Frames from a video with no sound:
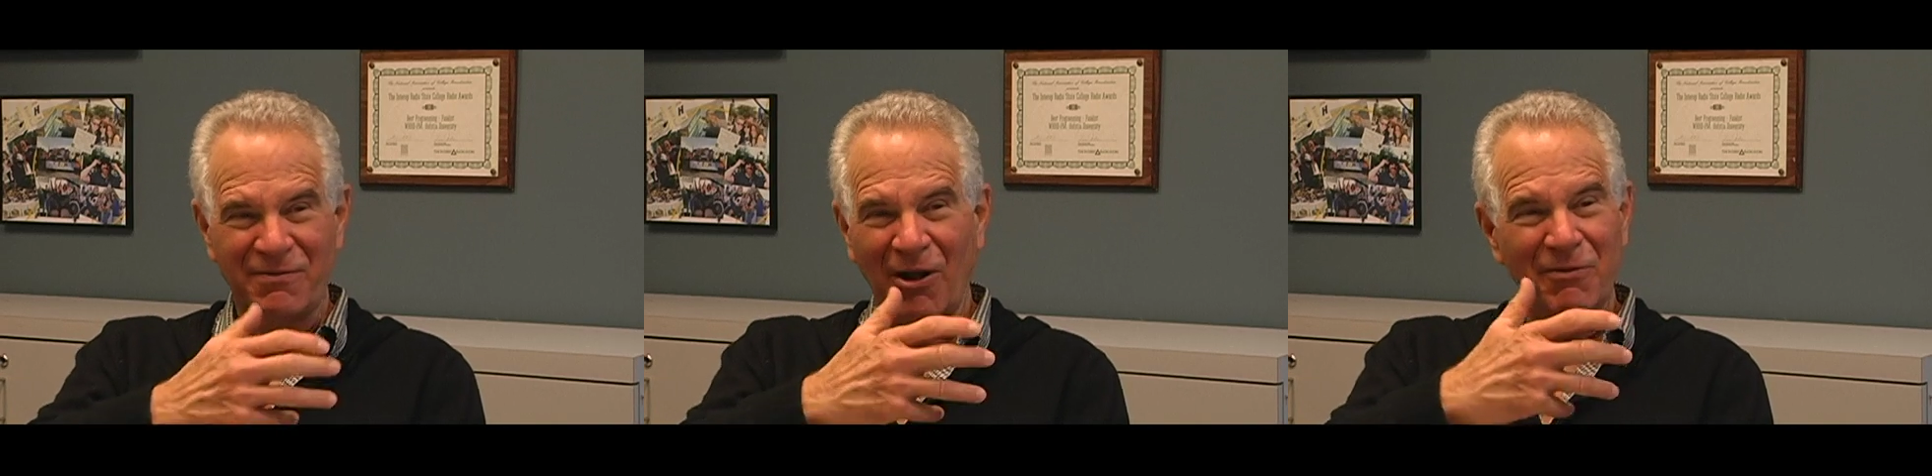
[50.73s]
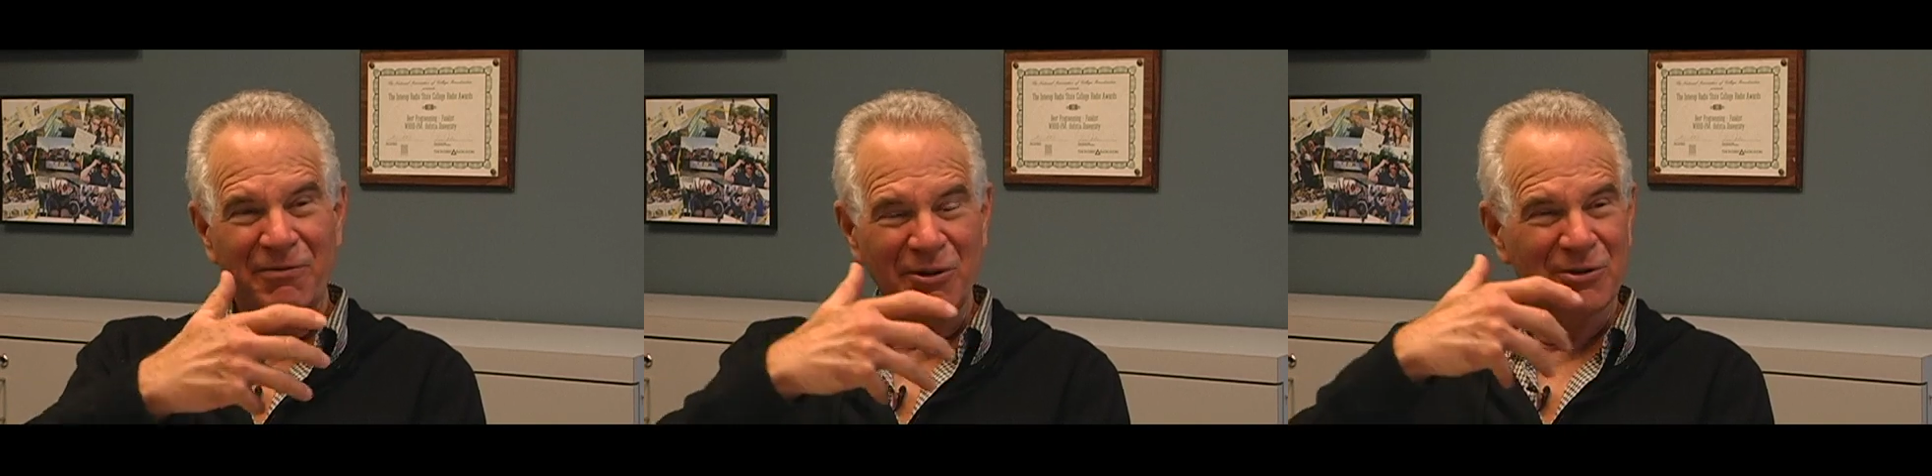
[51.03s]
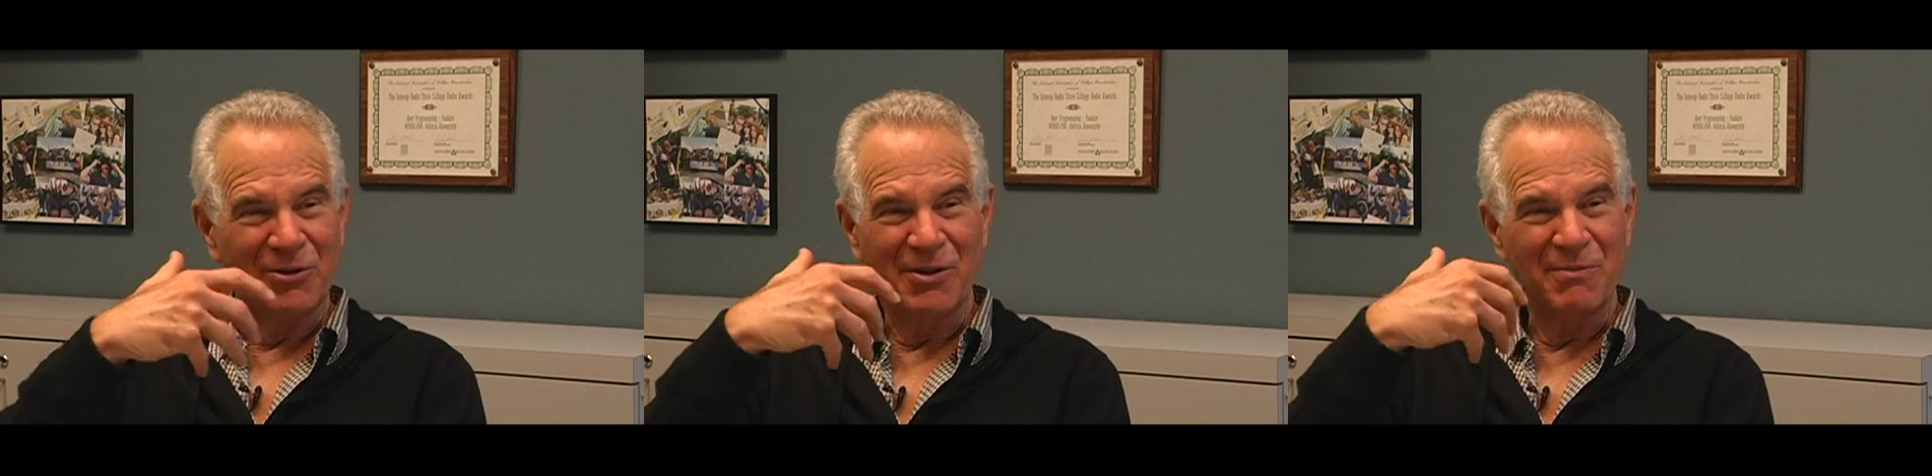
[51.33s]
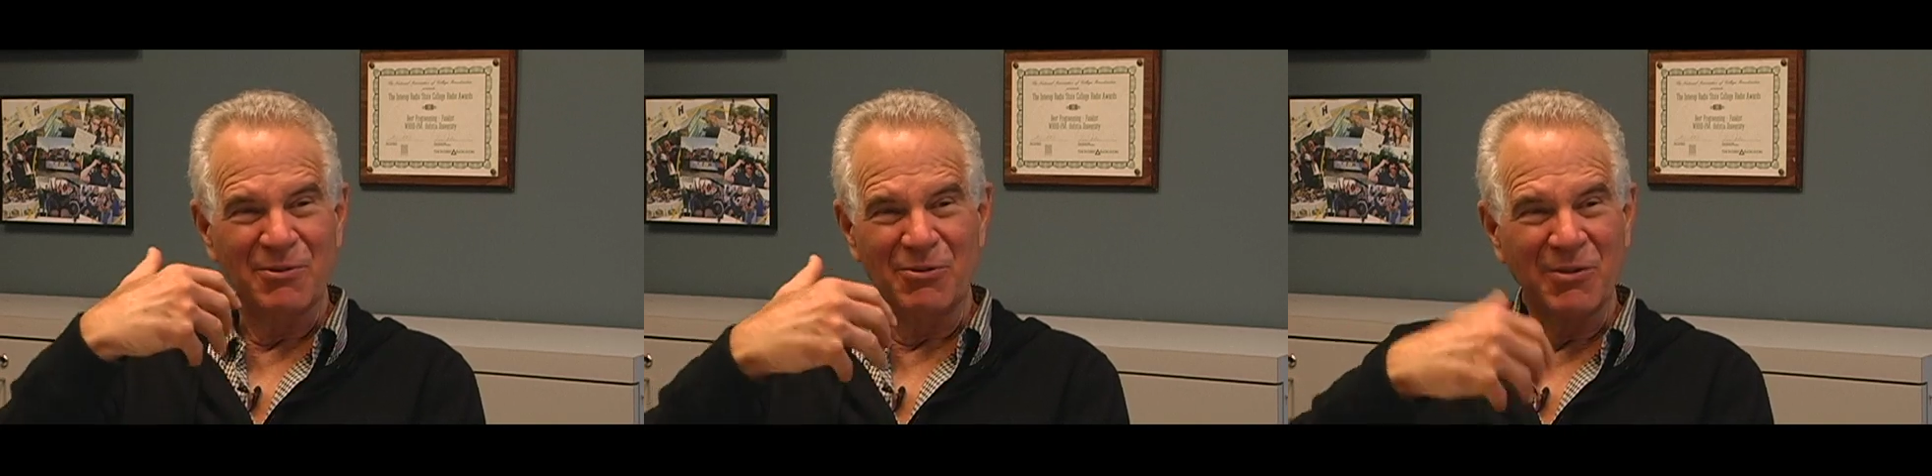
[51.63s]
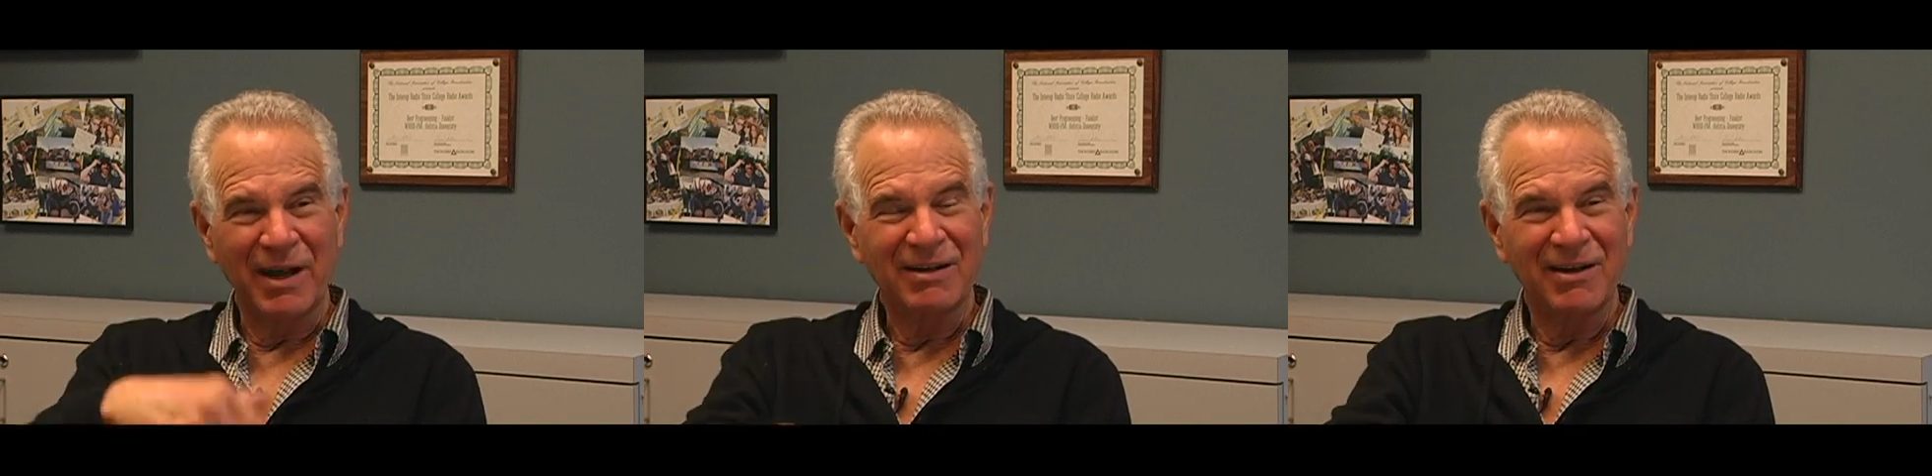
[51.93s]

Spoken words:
I'll filter them through my